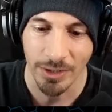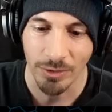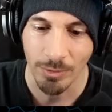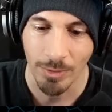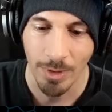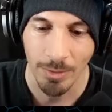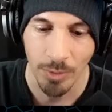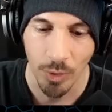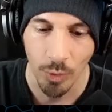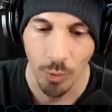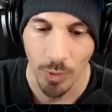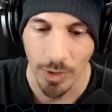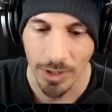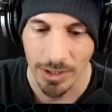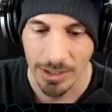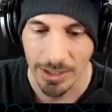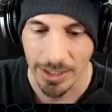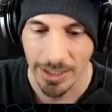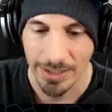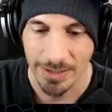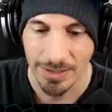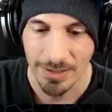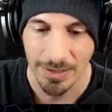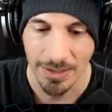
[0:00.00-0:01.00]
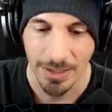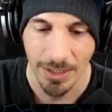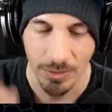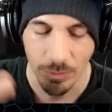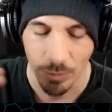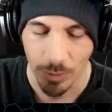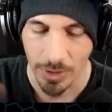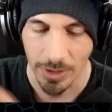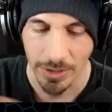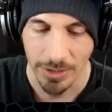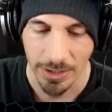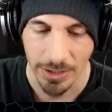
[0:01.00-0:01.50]
remember what Lexi does,
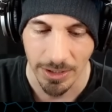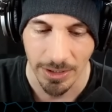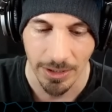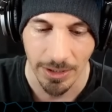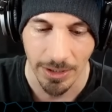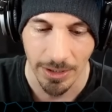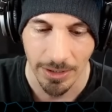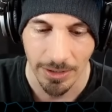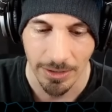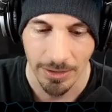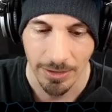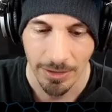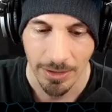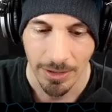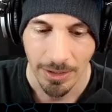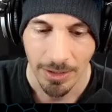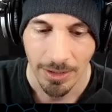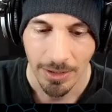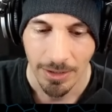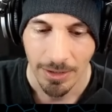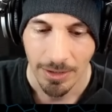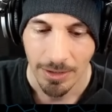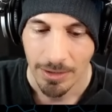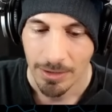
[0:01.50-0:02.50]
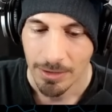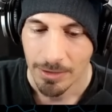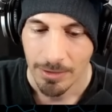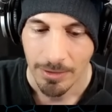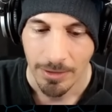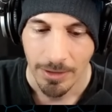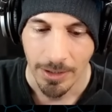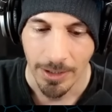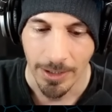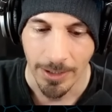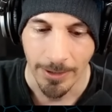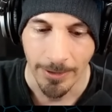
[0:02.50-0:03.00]
we're on the uh,
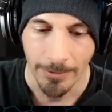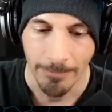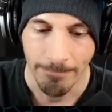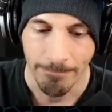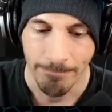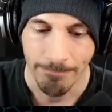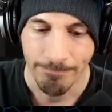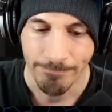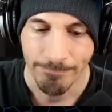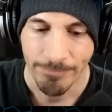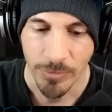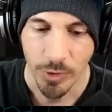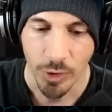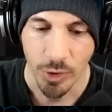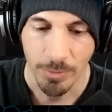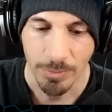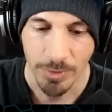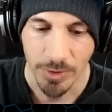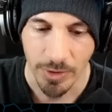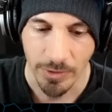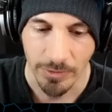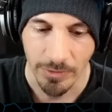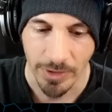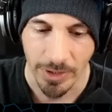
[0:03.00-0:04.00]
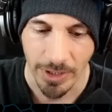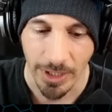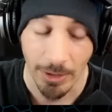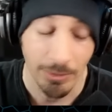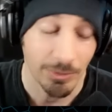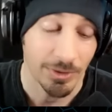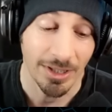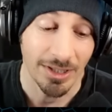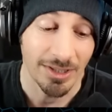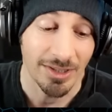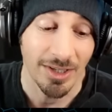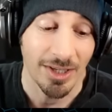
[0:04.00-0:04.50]
um, Europe server account. I
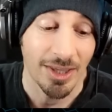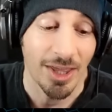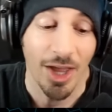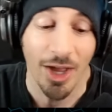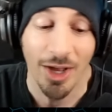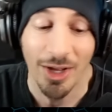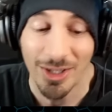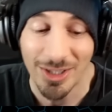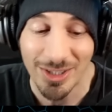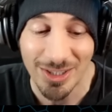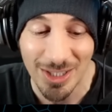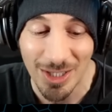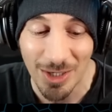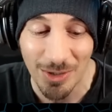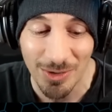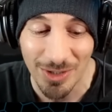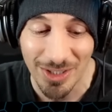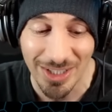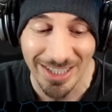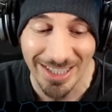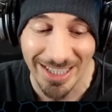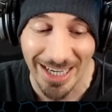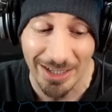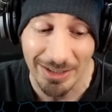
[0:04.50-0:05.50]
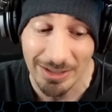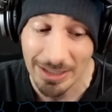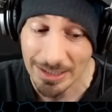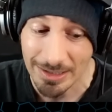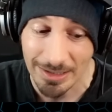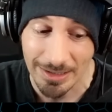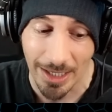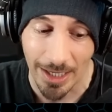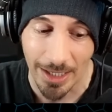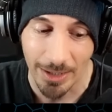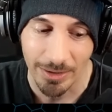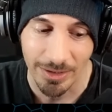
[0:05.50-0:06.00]
was going to say that the only account
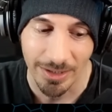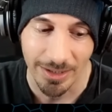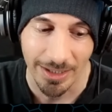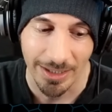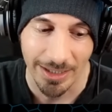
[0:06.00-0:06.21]
that's not the